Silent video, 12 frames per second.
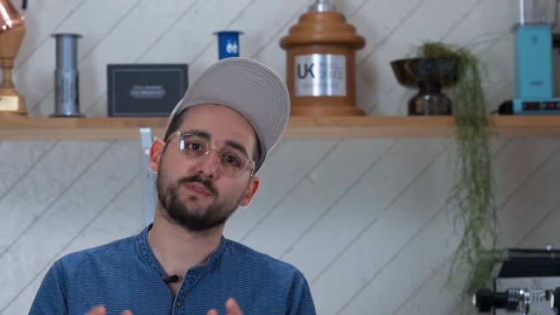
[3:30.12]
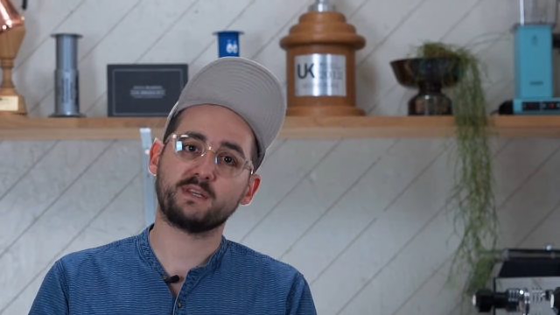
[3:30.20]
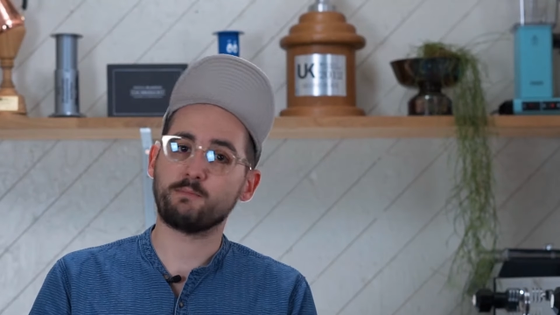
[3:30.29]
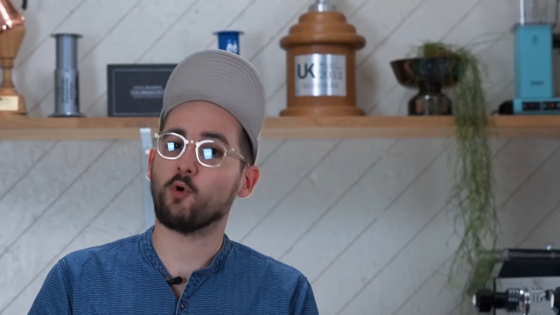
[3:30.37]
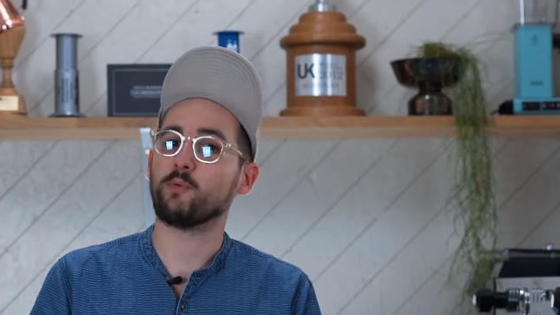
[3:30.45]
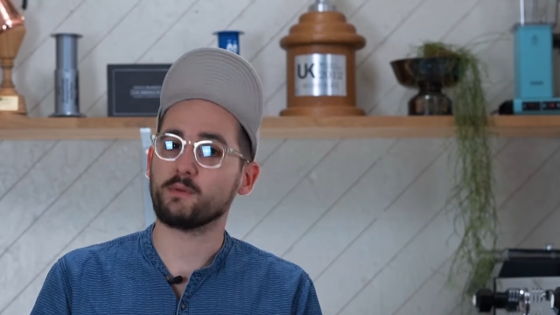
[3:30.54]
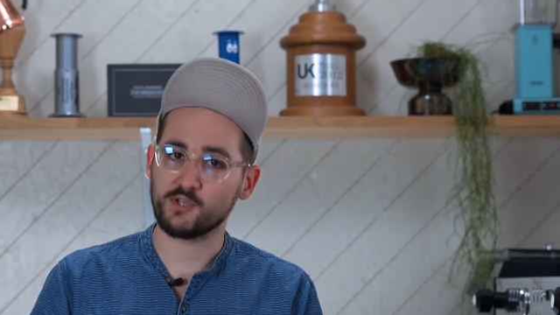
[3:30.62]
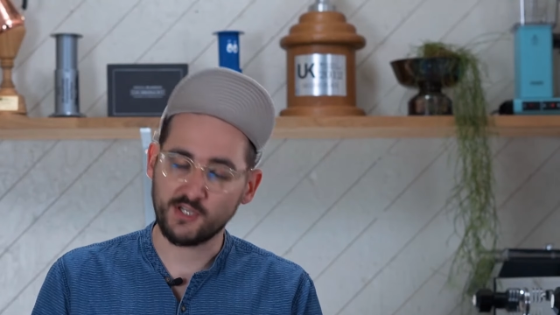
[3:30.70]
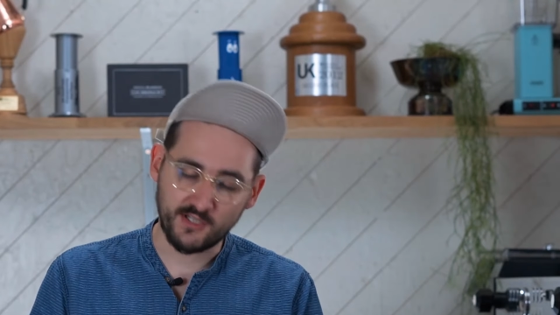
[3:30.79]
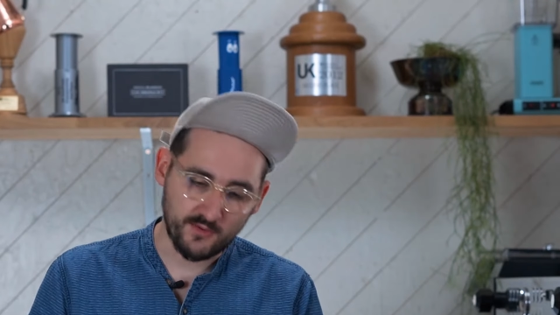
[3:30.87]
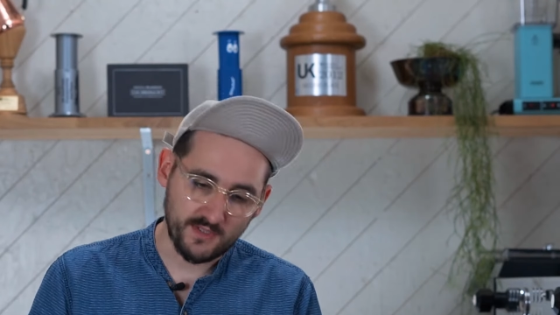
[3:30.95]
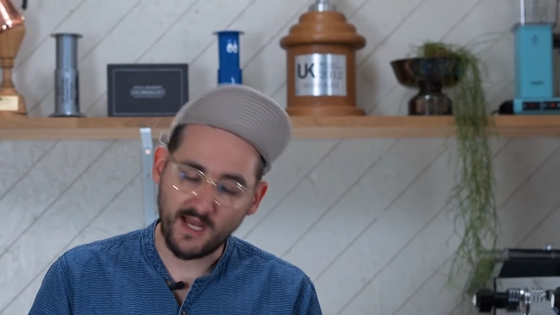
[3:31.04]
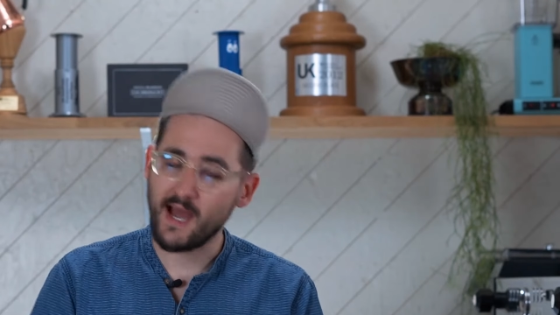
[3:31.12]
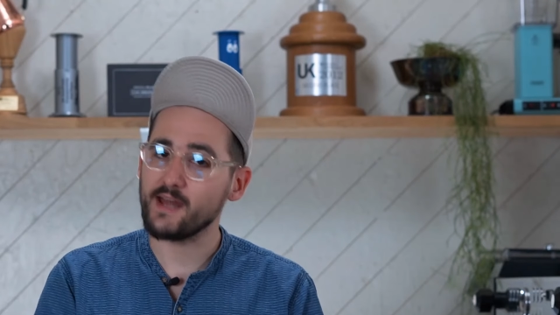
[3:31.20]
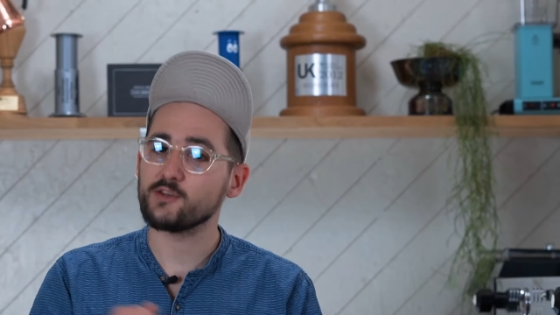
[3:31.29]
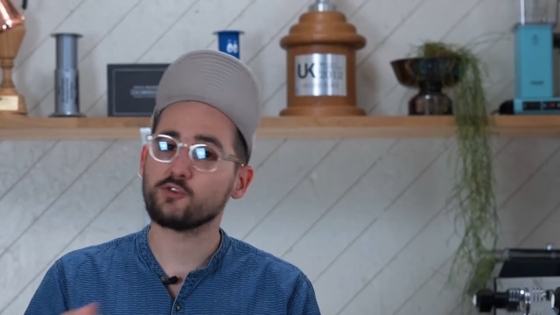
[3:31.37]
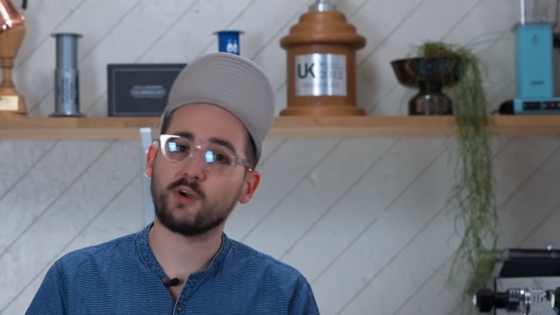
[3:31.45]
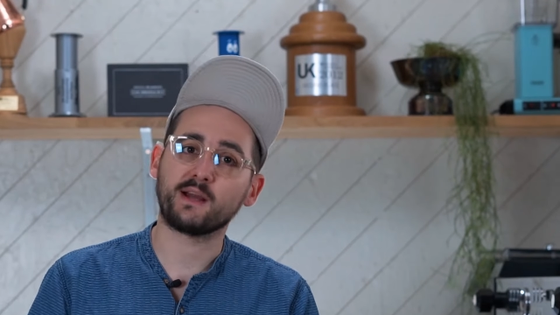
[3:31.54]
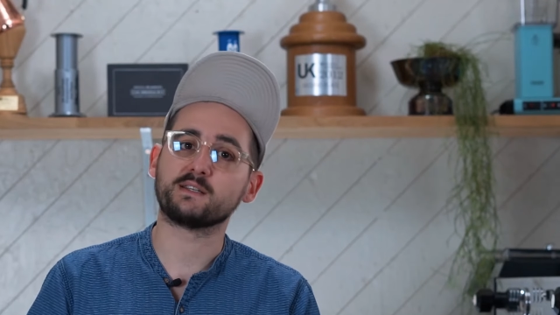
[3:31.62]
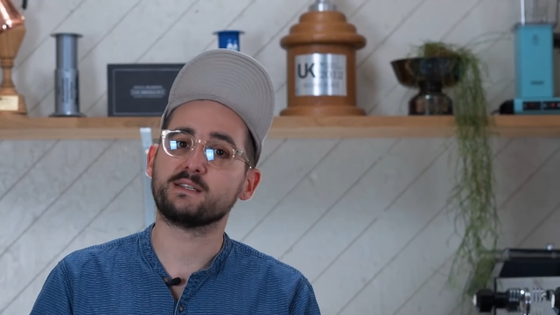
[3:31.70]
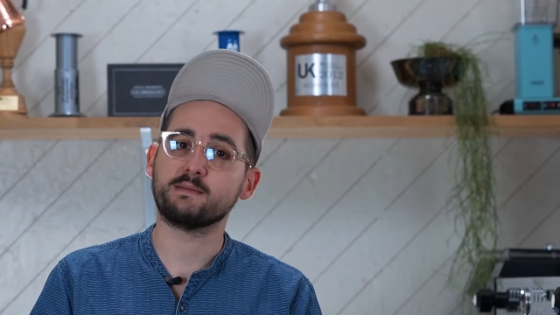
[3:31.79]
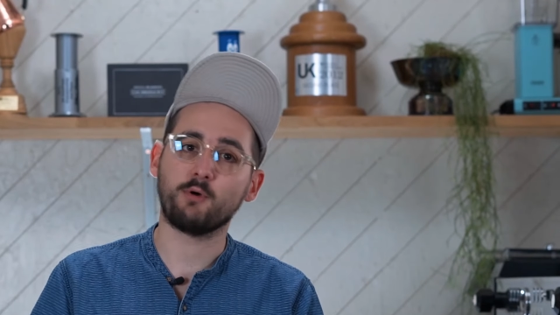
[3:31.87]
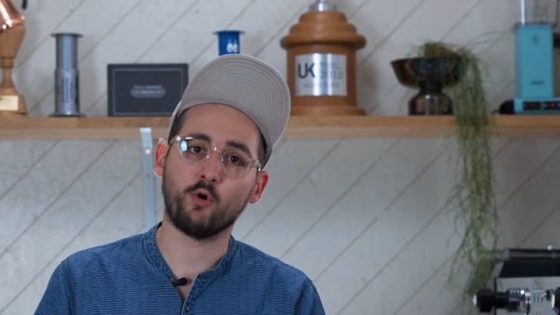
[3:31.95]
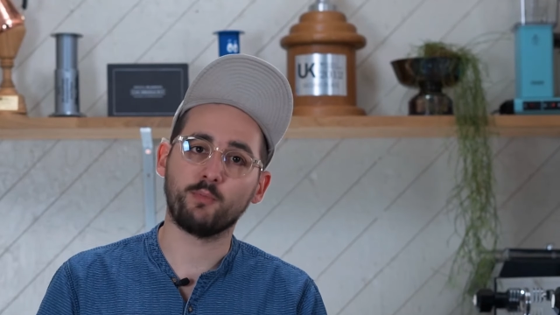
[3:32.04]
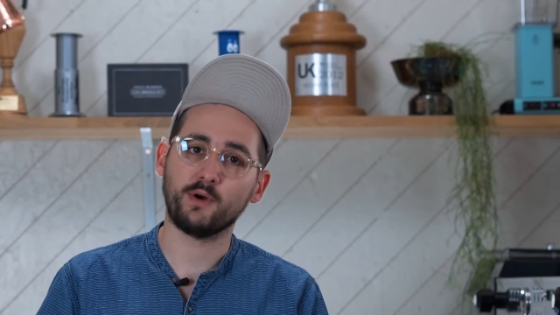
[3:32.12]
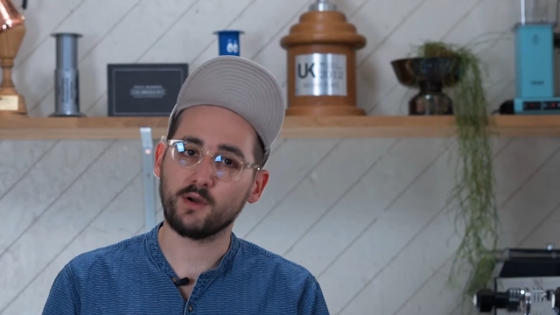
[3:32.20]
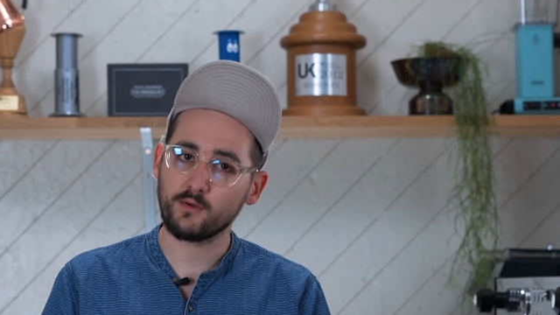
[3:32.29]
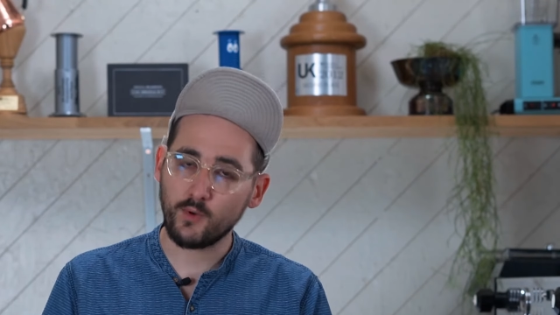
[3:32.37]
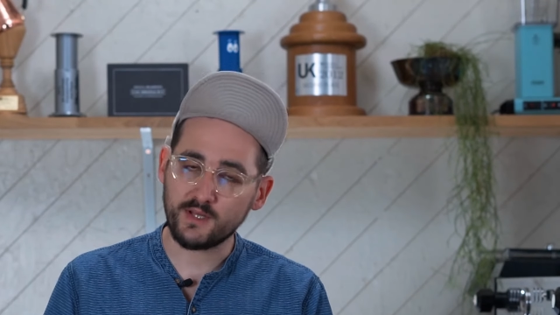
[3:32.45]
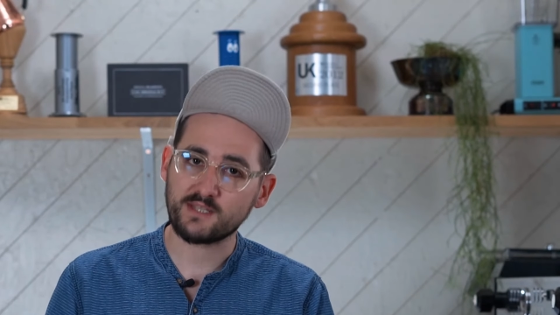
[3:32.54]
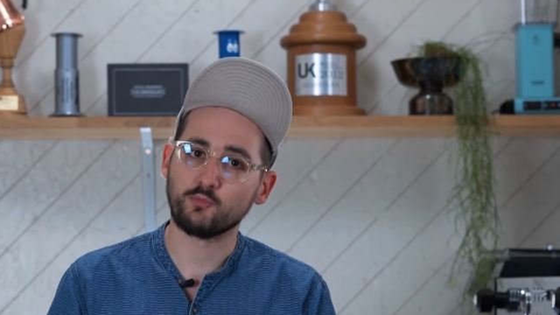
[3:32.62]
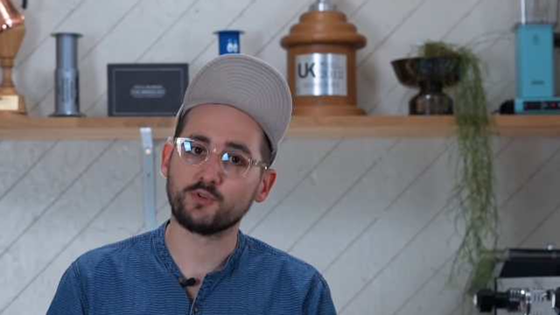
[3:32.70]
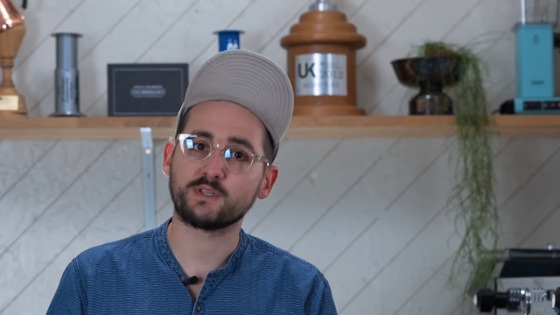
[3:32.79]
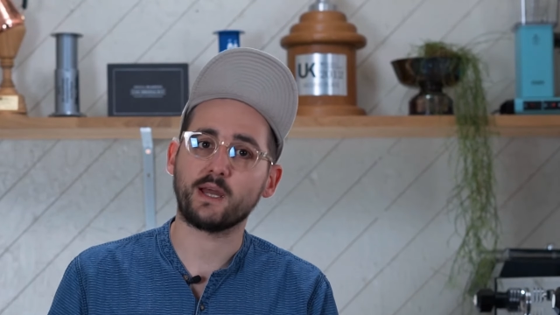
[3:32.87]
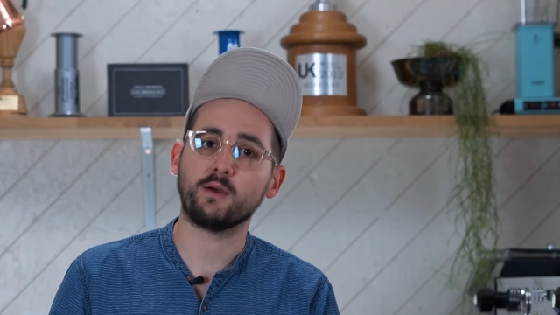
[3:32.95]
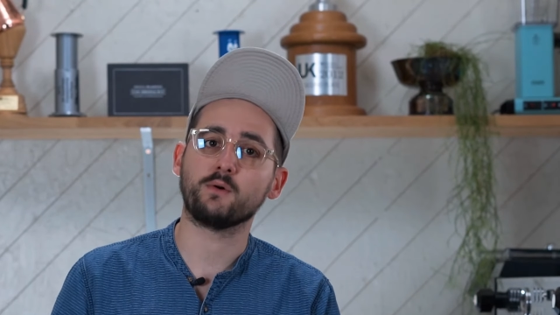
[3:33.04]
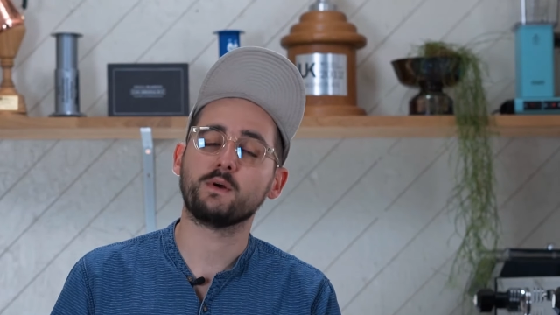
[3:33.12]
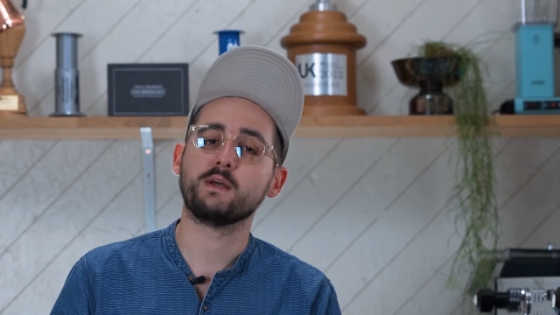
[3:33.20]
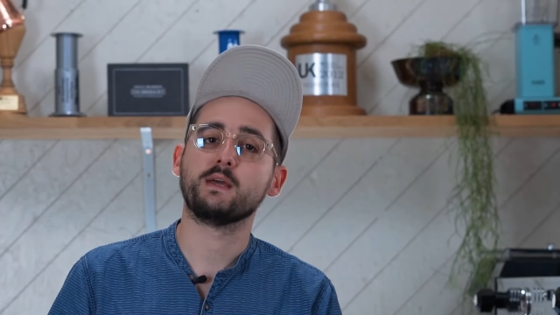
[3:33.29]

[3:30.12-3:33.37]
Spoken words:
depulping machine. So it's a hand-cranked depulper, quite small scale.